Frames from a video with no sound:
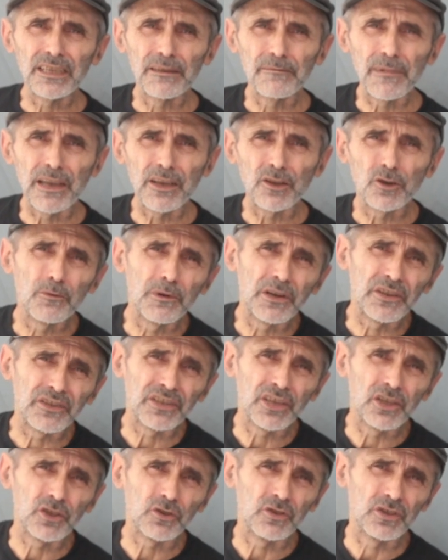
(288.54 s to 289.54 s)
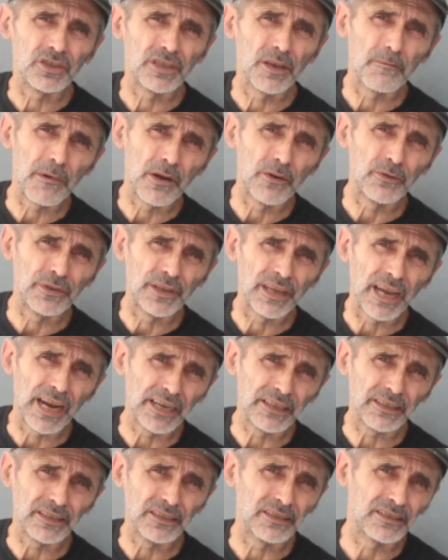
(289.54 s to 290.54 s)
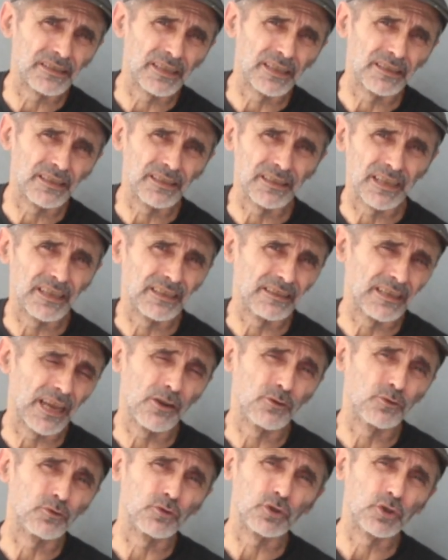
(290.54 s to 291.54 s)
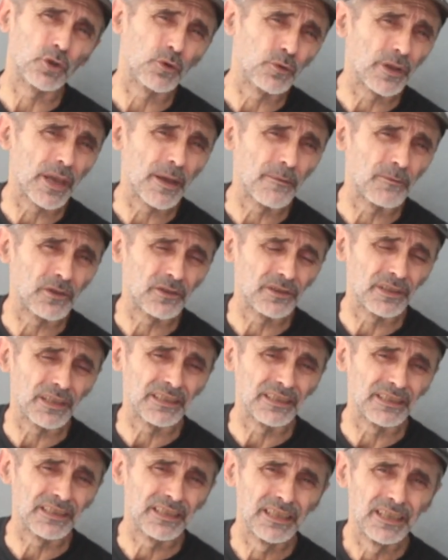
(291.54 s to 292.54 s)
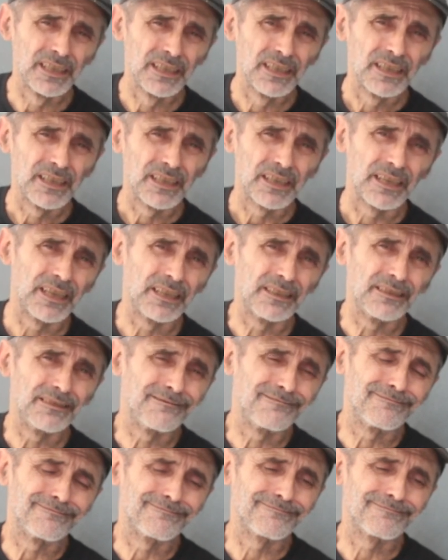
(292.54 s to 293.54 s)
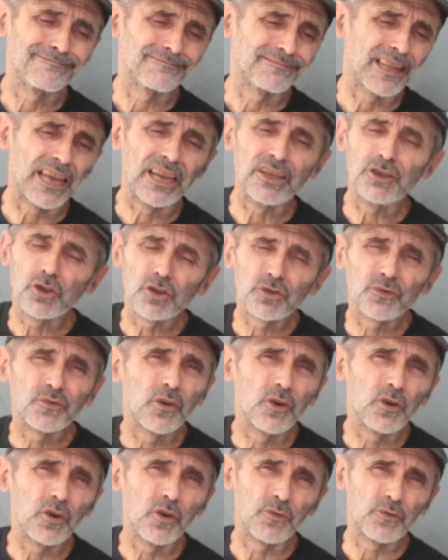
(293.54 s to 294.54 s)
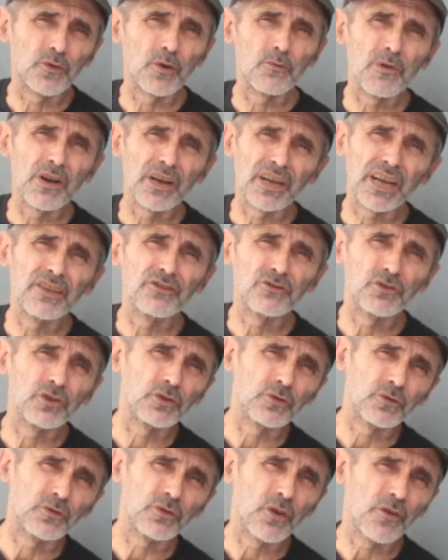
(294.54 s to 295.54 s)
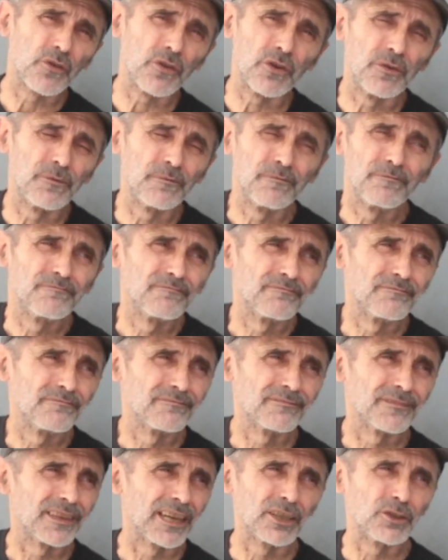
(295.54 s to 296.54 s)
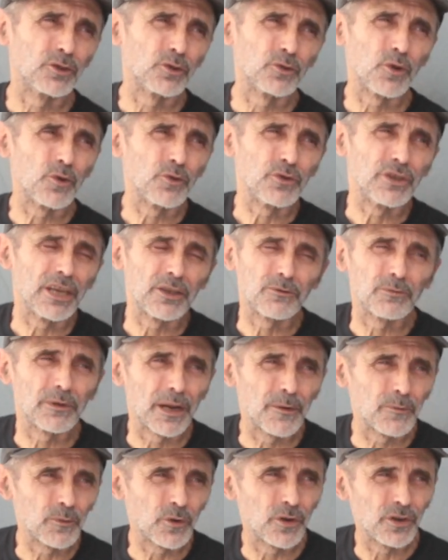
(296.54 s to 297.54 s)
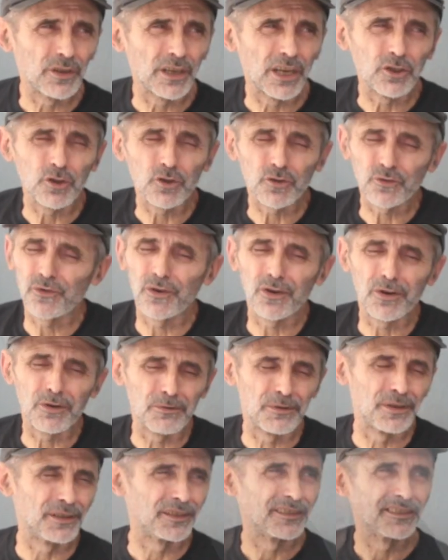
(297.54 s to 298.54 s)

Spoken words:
My globalization is about the artists and how to show them, you know, and I just follow from one country to the other. I don't know yet, but I'm going, I just follow.